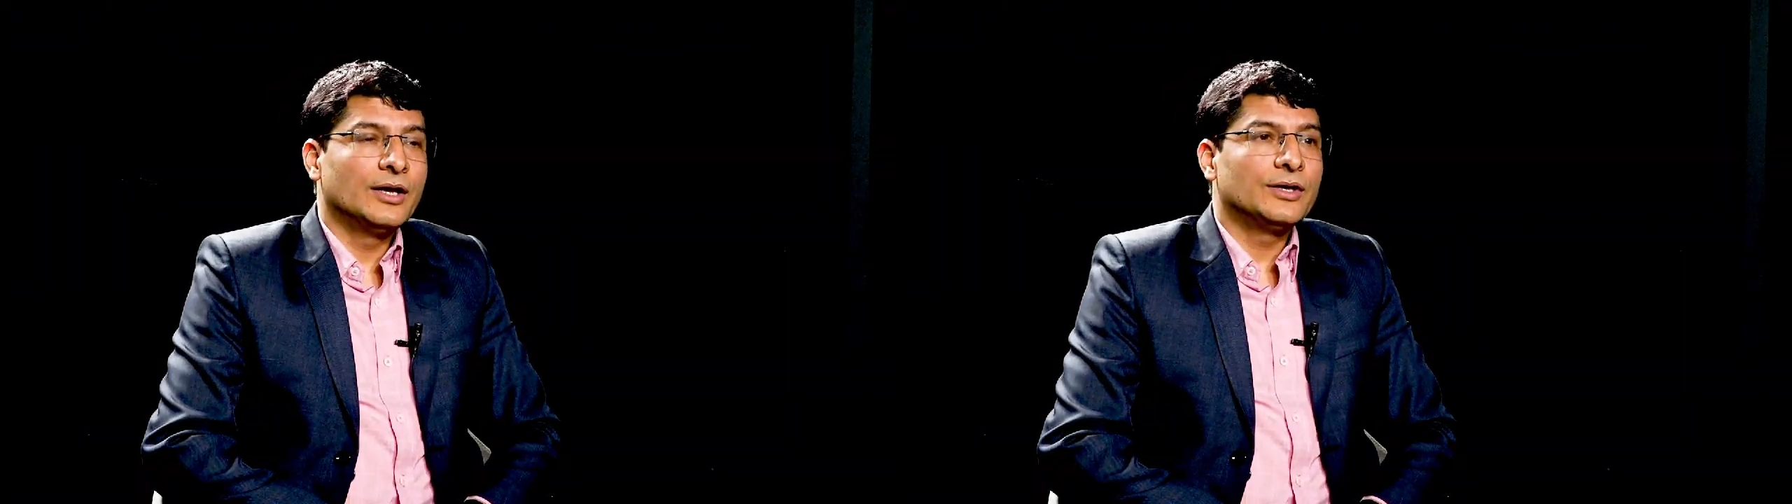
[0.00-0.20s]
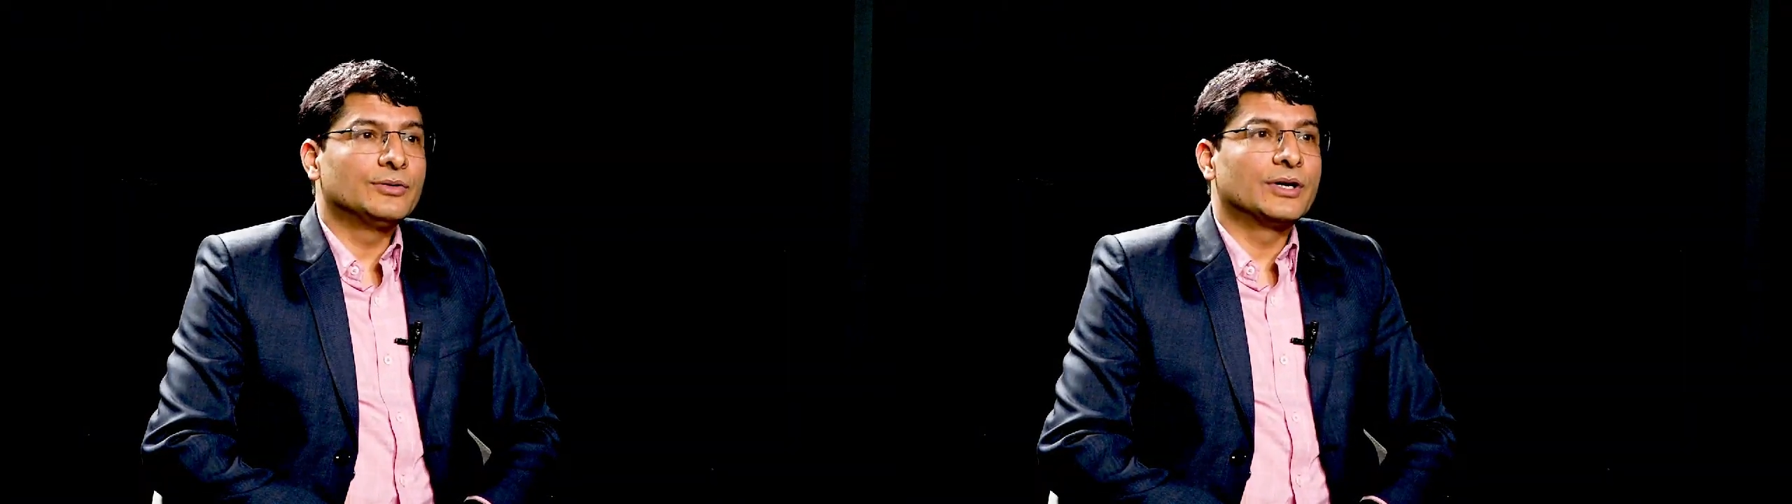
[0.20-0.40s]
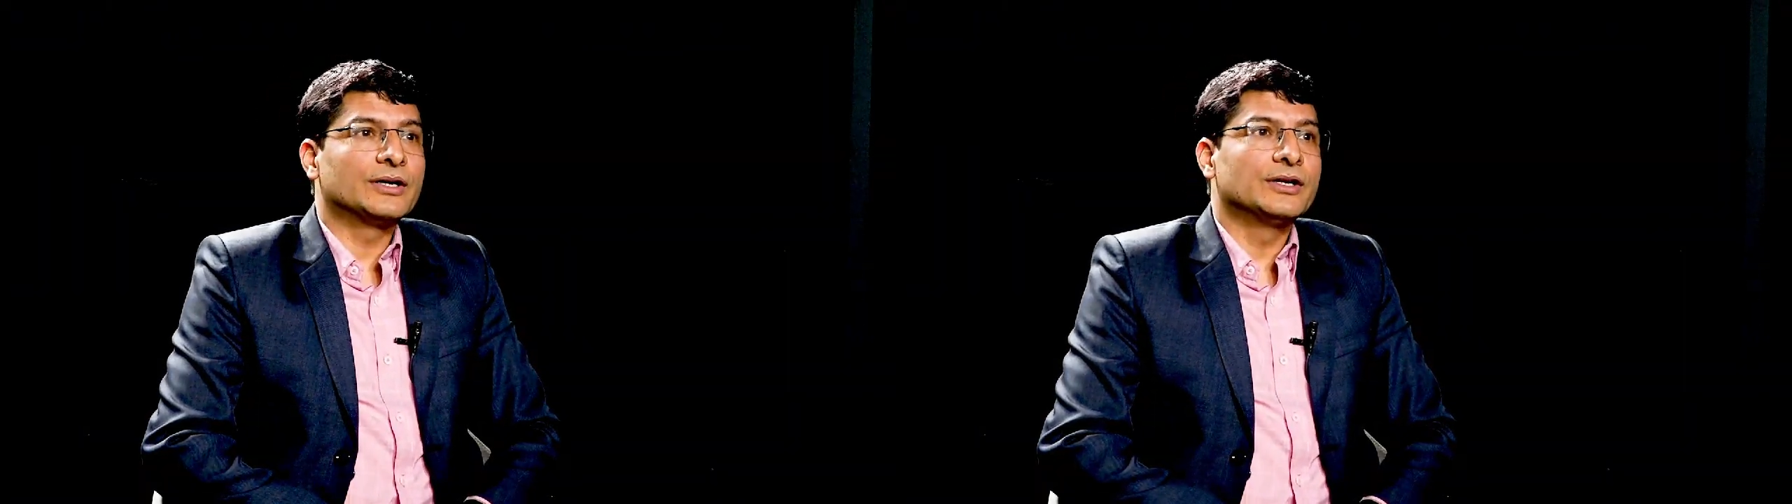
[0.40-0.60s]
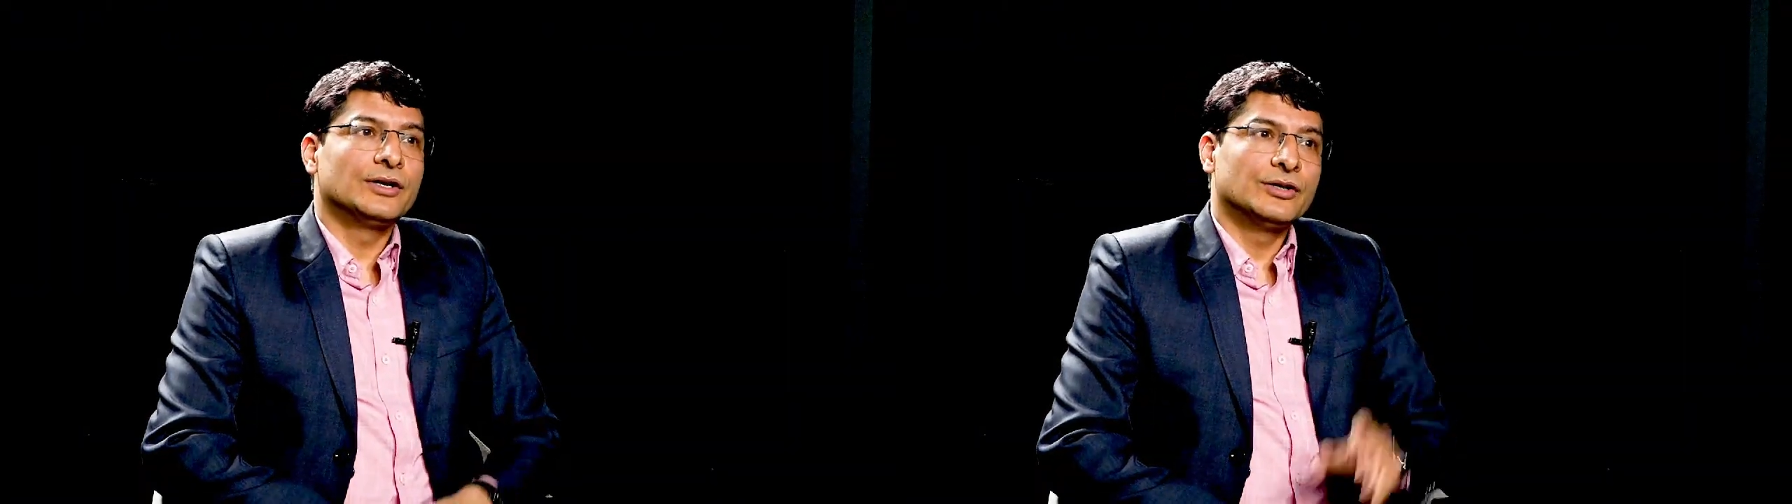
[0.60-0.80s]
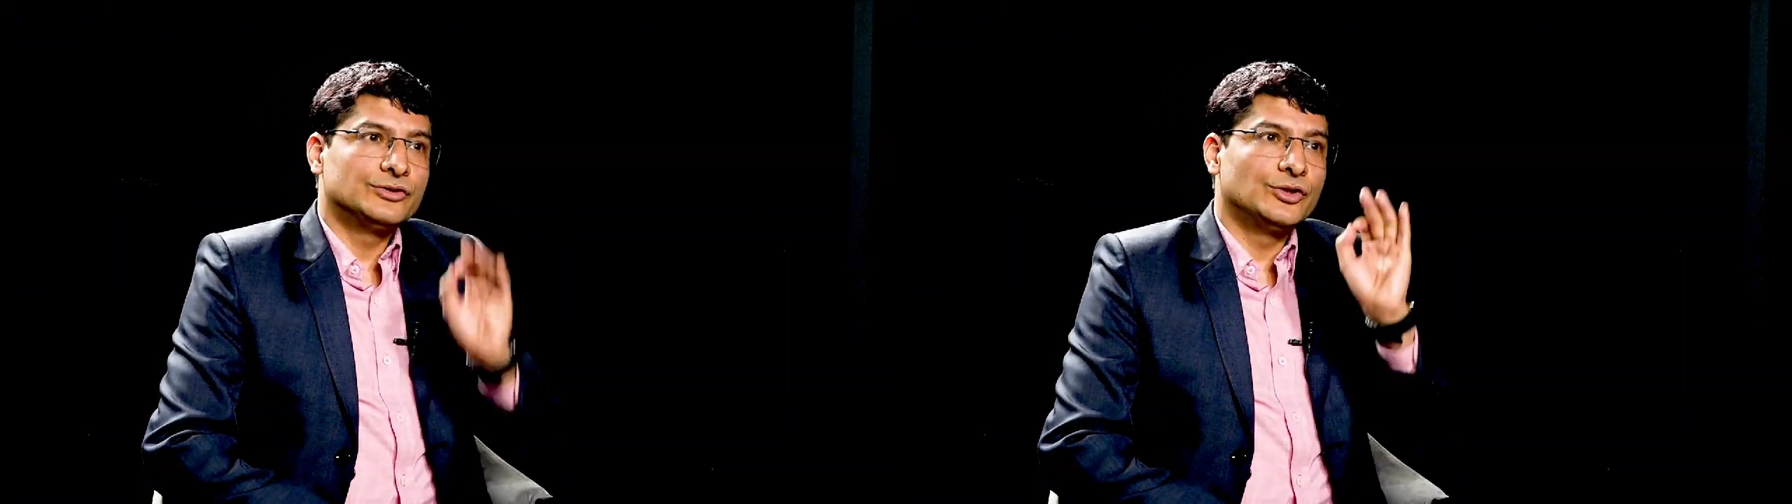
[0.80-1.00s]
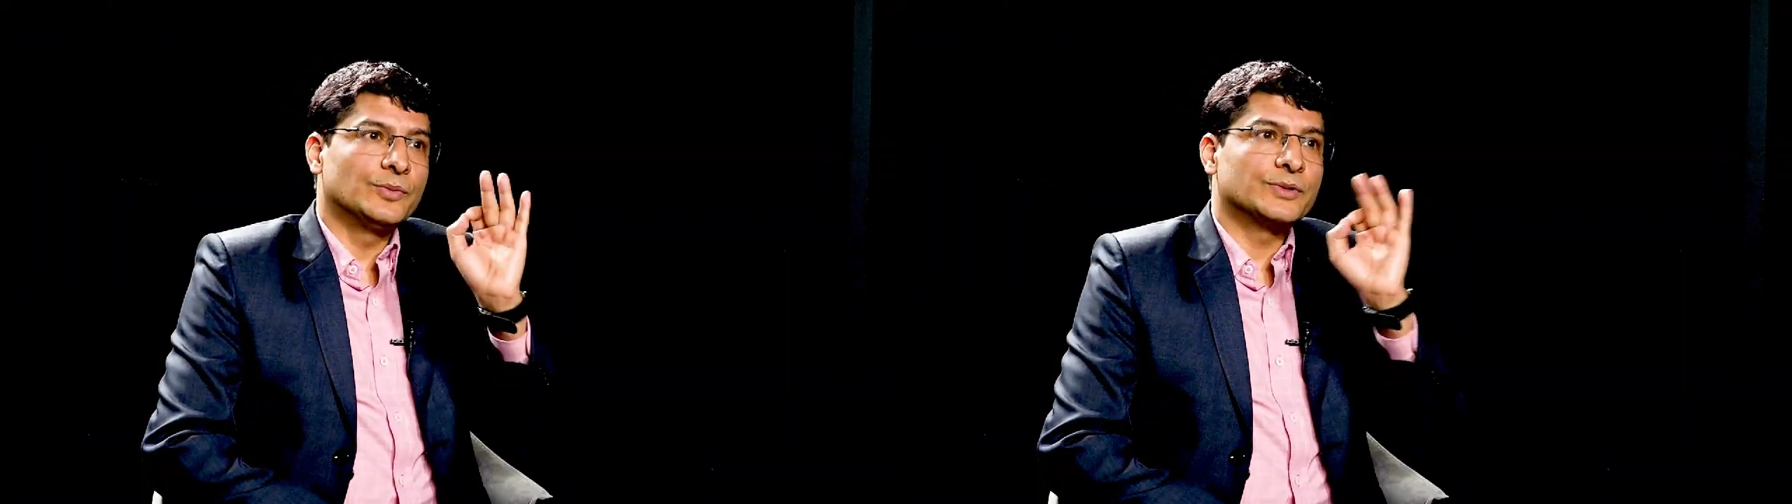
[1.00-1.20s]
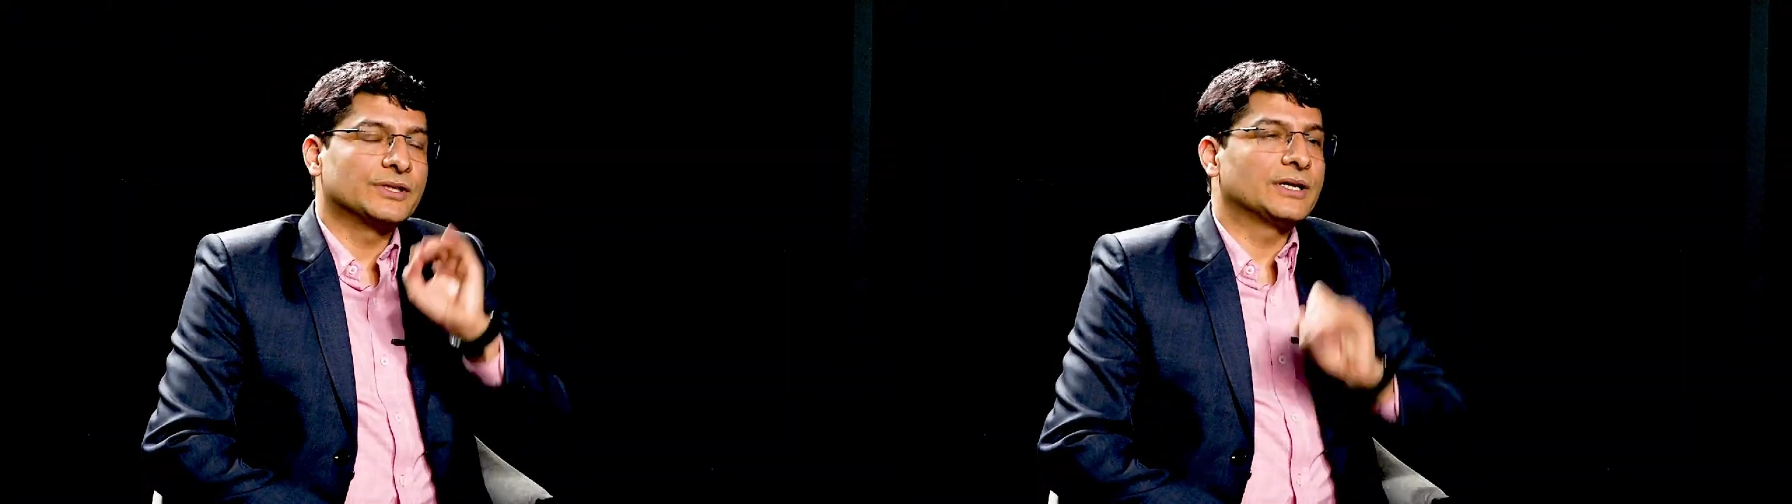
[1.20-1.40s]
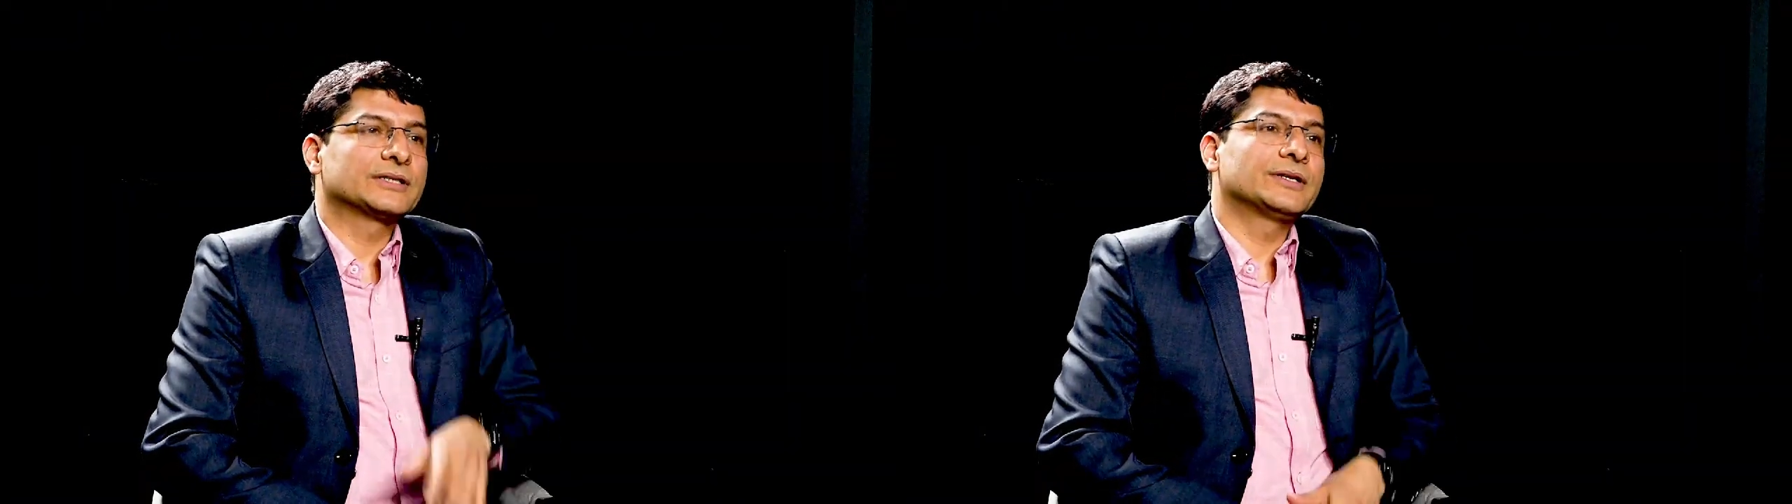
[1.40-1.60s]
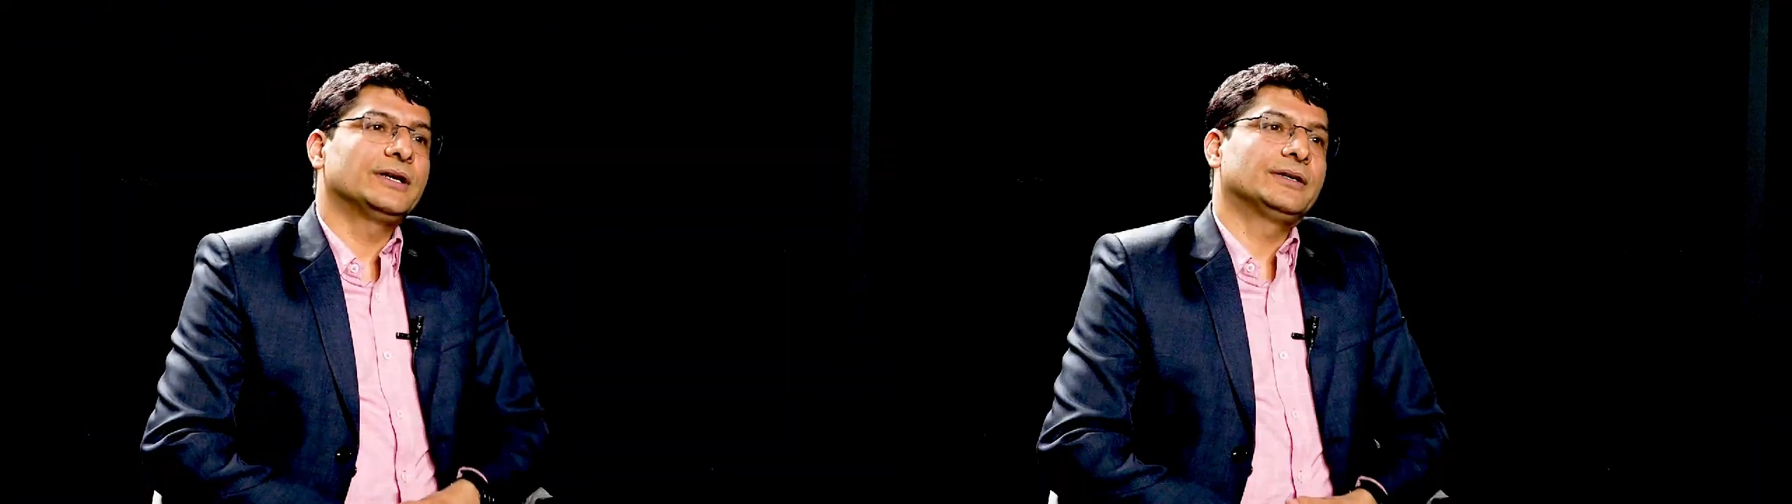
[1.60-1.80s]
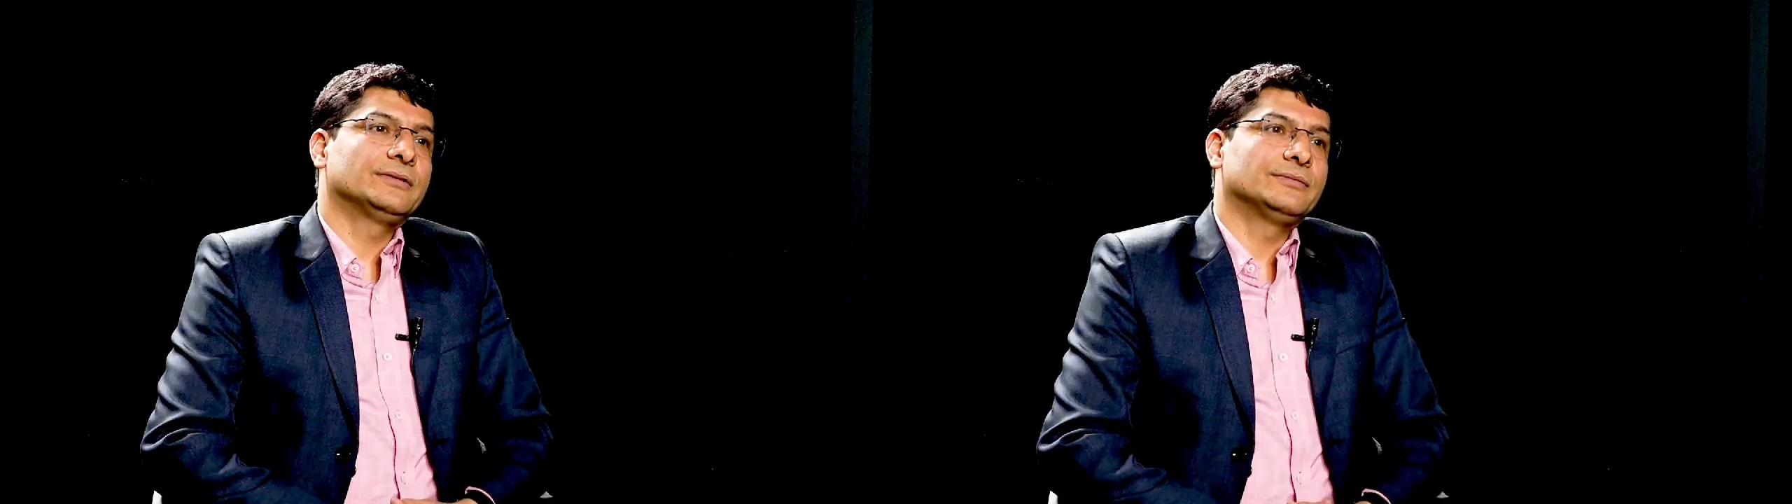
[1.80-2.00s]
you get 0% tax rate.